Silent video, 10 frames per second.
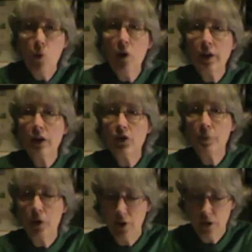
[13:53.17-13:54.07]
Work
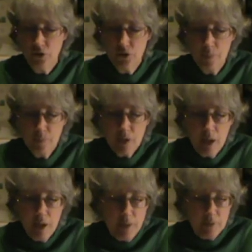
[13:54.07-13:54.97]
experience.
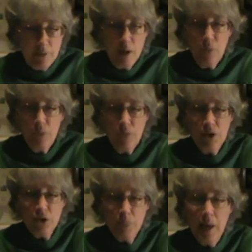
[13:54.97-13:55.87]
Now,
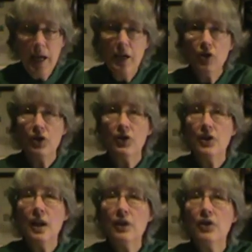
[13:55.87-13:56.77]
this page, it
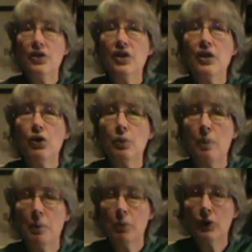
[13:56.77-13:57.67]
says senior
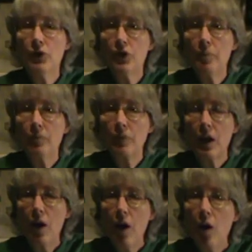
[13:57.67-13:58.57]
members,
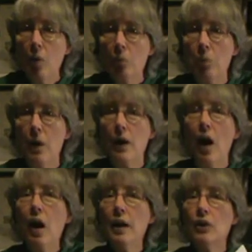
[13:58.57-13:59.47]
but
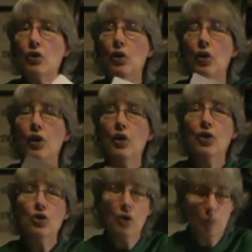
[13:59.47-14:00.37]
I
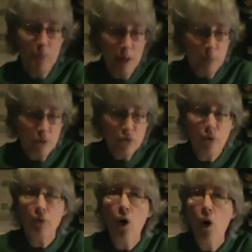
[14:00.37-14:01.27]
encourage members
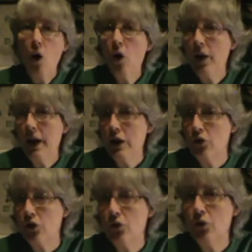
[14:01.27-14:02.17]
of all
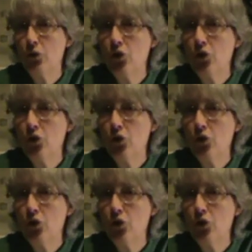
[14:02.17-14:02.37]
ages,